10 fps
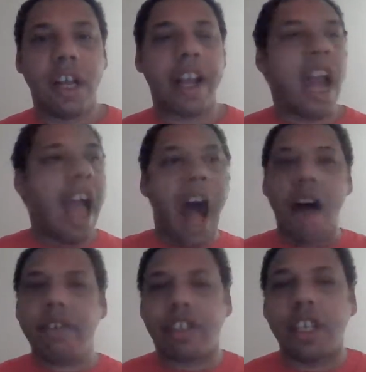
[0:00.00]
Like,
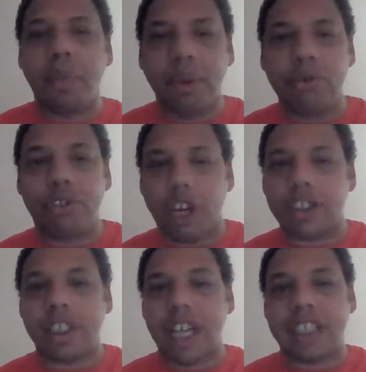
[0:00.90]
obviously the blue
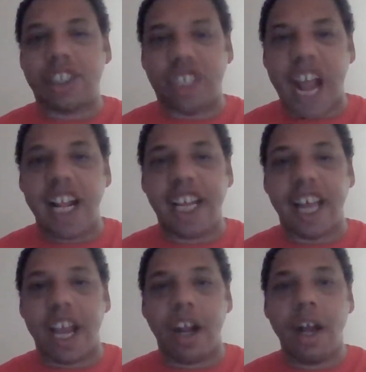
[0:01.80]
jersey's not standing
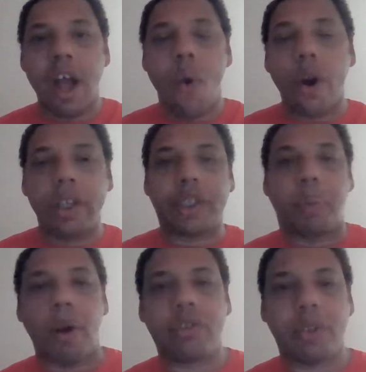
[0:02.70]
there where it's
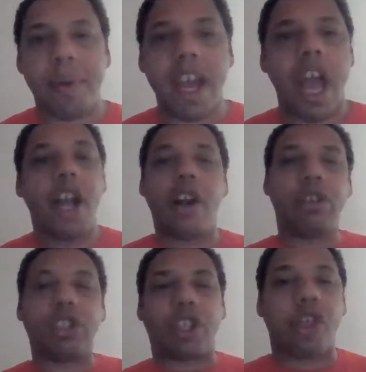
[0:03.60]
supposed to be. You don't
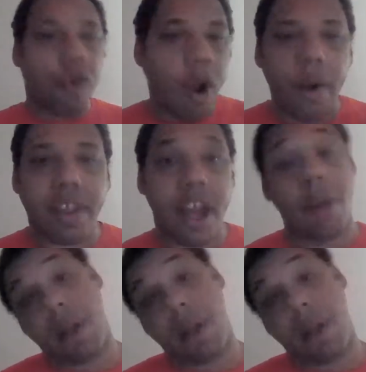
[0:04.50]
just throw it there.